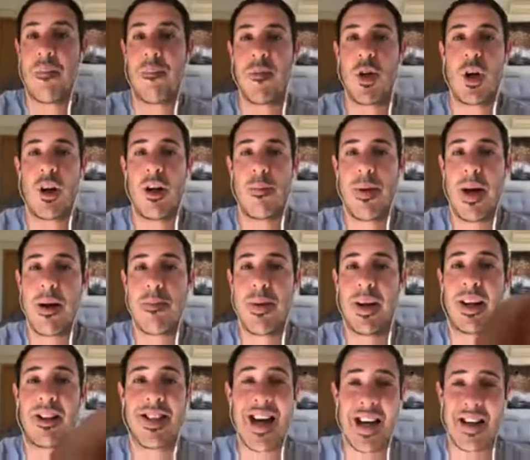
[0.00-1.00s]
You're going to pay
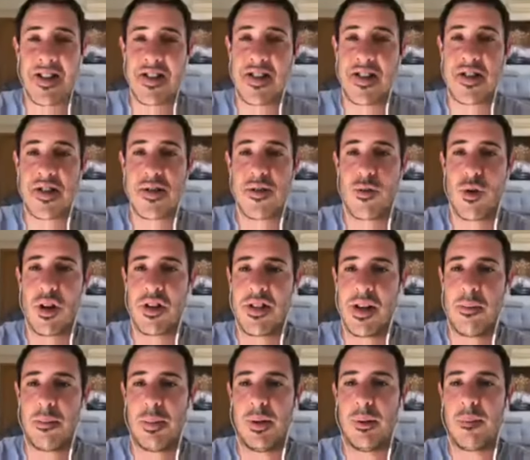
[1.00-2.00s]
bigger taxes, for
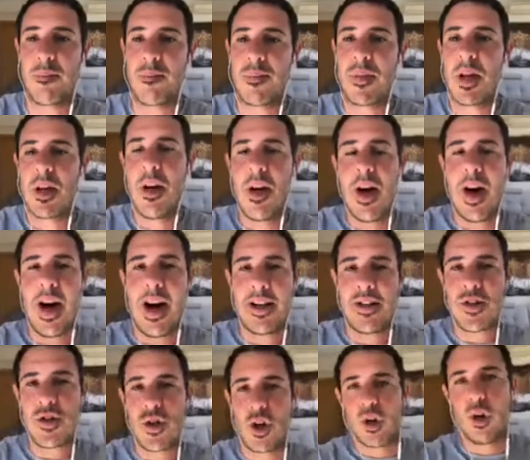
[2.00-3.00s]
example. And
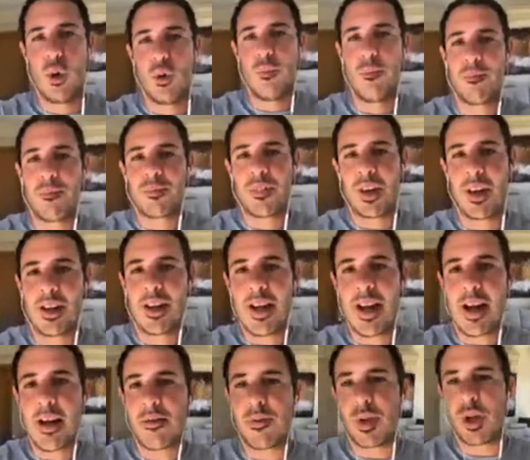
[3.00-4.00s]
so
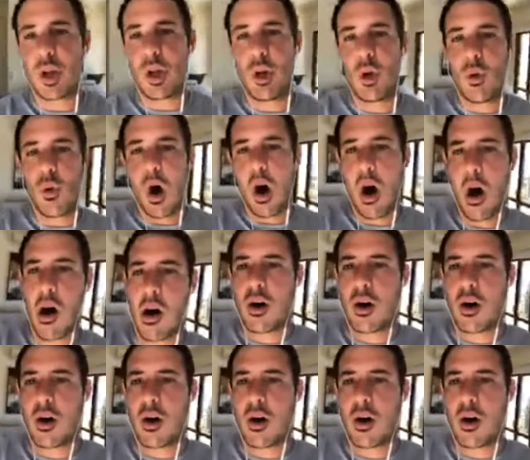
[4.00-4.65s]
if you are